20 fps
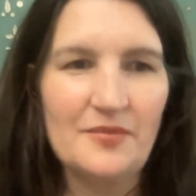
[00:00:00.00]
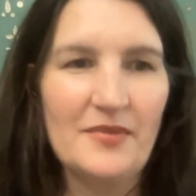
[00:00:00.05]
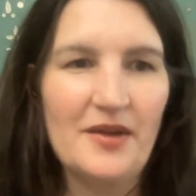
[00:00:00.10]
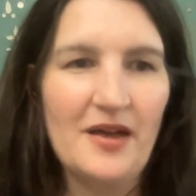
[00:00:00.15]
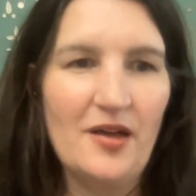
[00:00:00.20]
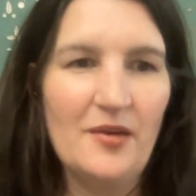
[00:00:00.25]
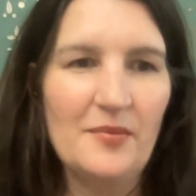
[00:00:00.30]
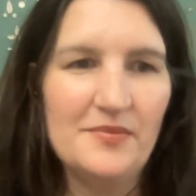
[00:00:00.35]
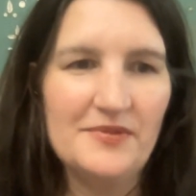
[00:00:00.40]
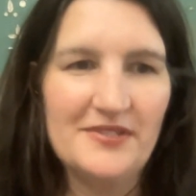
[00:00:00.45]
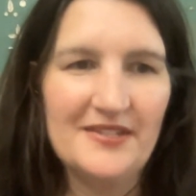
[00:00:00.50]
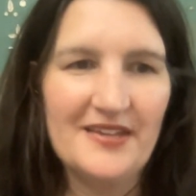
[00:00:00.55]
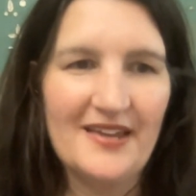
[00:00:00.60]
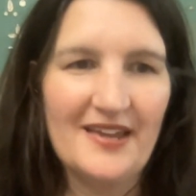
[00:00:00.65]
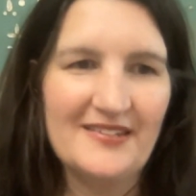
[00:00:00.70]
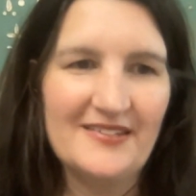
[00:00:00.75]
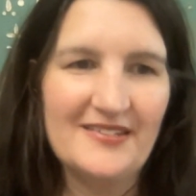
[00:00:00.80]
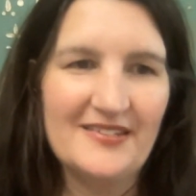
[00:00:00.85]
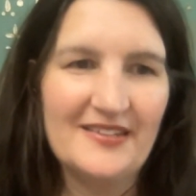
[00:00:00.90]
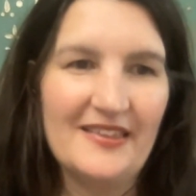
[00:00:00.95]
help to
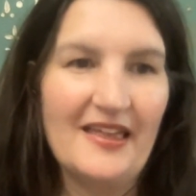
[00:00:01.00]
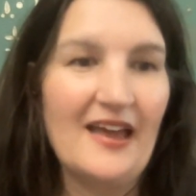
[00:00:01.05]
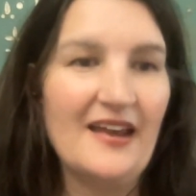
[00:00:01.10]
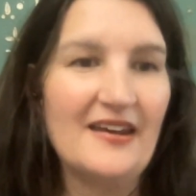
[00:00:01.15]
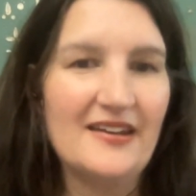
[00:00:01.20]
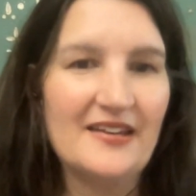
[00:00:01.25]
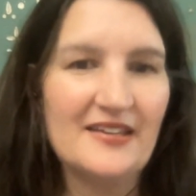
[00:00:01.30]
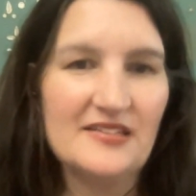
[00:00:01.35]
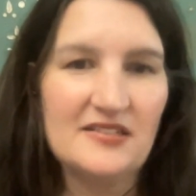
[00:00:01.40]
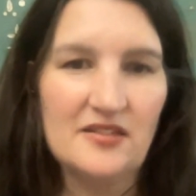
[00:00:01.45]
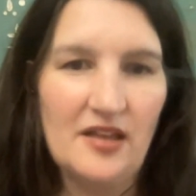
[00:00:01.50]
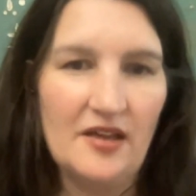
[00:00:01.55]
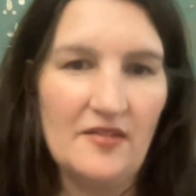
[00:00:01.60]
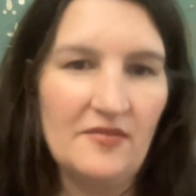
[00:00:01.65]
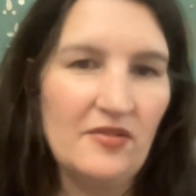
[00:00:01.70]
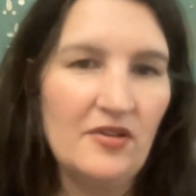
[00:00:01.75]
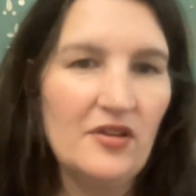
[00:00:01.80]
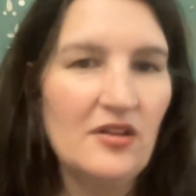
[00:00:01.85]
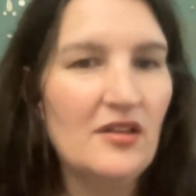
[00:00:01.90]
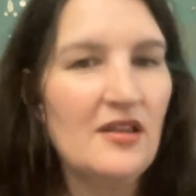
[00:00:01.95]
get to that next
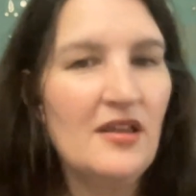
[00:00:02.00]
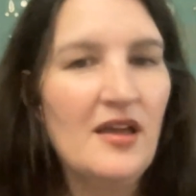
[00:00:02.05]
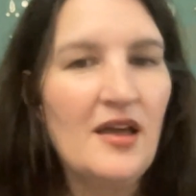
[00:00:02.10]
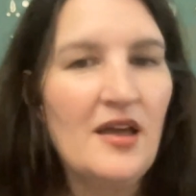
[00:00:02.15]
level